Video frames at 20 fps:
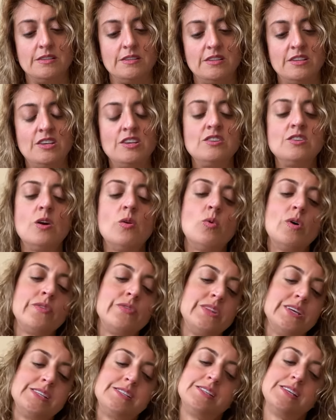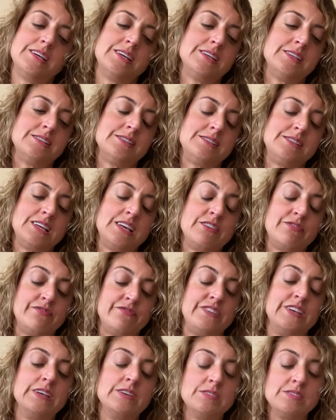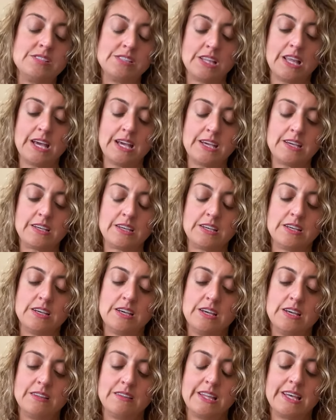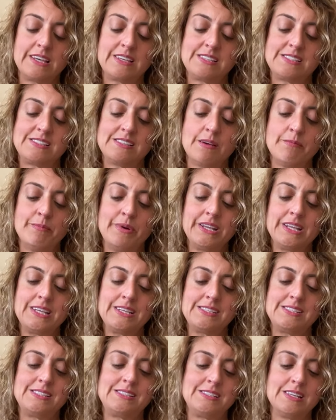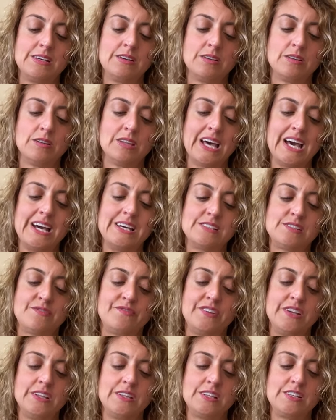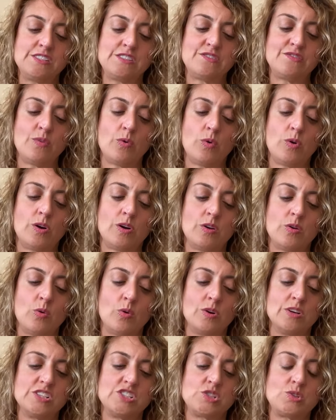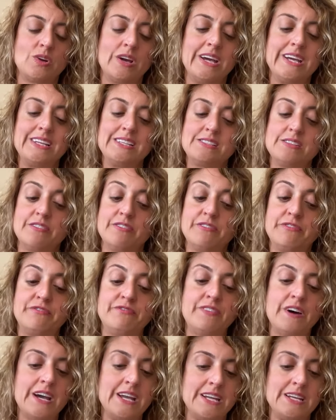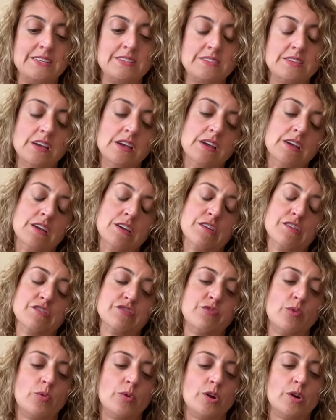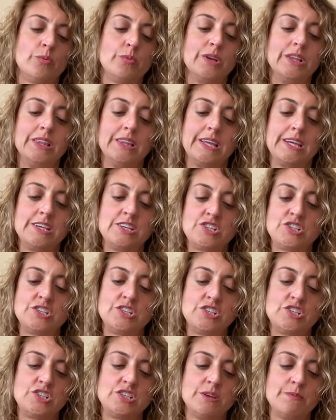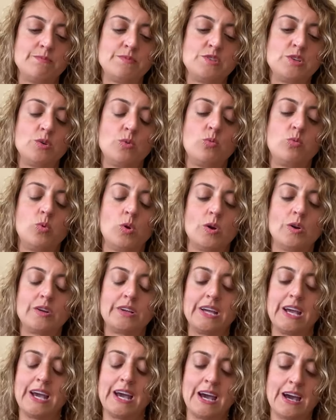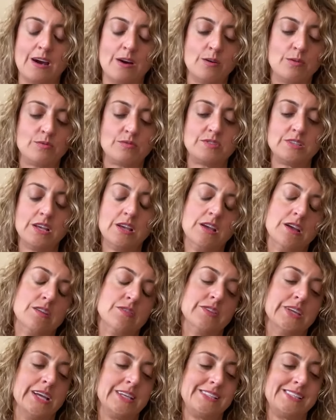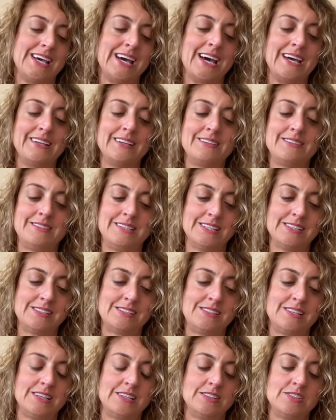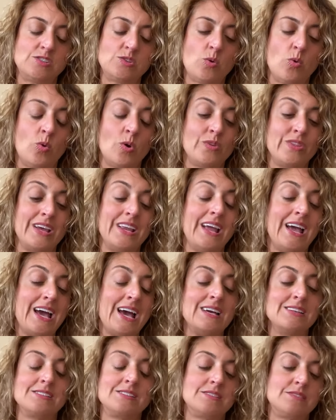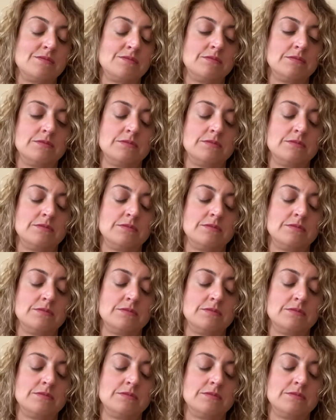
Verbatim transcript: You know what this is? It feels like like somebody still has feelings for or is trying to fight for a relationship to work out that's at a distance or that has